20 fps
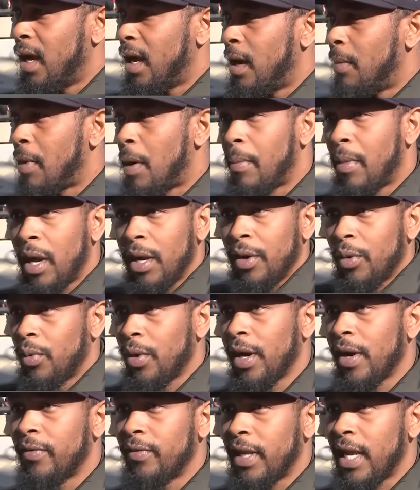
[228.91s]
I'm
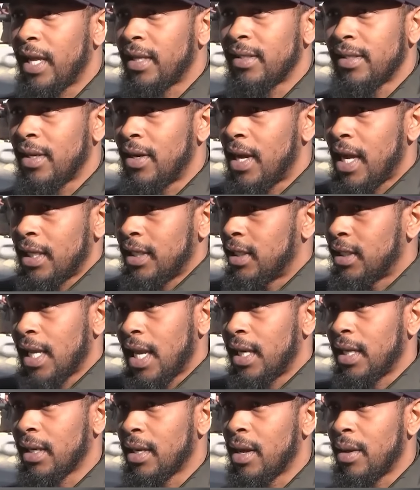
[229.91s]
unaware of that, so I just
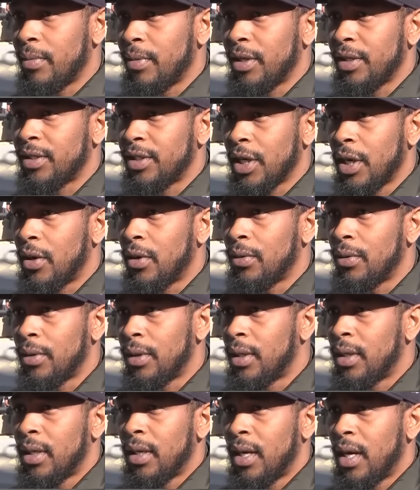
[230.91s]
had to come and
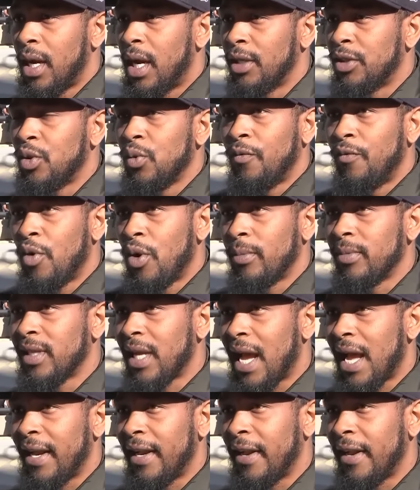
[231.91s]
show two forms of